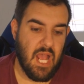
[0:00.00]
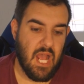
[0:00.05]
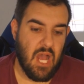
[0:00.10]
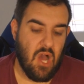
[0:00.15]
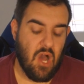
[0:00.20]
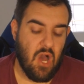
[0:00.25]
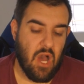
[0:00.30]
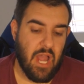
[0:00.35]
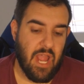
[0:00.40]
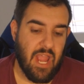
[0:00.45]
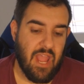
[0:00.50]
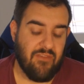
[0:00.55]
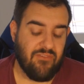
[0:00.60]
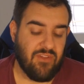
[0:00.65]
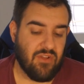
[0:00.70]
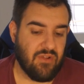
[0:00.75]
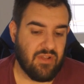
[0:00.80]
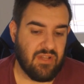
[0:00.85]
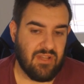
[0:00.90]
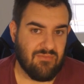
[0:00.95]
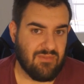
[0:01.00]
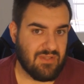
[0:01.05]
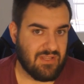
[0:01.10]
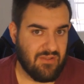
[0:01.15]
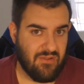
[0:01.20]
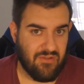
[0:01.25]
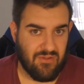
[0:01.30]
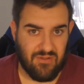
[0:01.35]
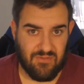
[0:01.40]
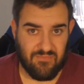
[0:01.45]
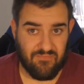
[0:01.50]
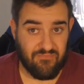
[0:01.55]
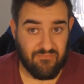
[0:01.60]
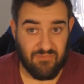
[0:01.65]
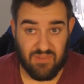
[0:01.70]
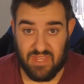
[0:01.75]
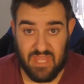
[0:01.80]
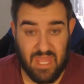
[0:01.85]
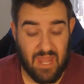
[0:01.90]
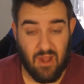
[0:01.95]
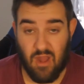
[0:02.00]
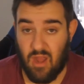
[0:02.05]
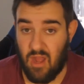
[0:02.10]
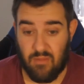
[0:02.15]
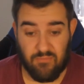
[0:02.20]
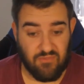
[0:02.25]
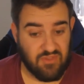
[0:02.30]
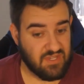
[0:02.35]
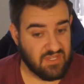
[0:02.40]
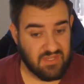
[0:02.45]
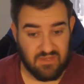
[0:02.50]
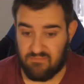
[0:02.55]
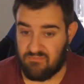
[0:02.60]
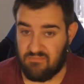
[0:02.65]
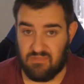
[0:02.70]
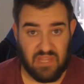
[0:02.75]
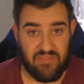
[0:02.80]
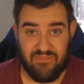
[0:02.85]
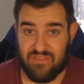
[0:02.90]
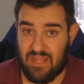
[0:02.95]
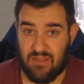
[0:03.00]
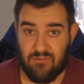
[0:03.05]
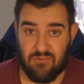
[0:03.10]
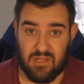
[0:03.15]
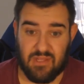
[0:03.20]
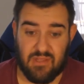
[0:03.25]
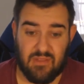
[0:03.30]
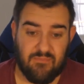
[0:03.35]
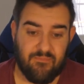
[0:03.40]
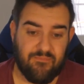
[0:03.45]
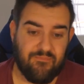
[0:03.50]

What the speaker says: I have no idea what's going on with that. I'm just leaving that one.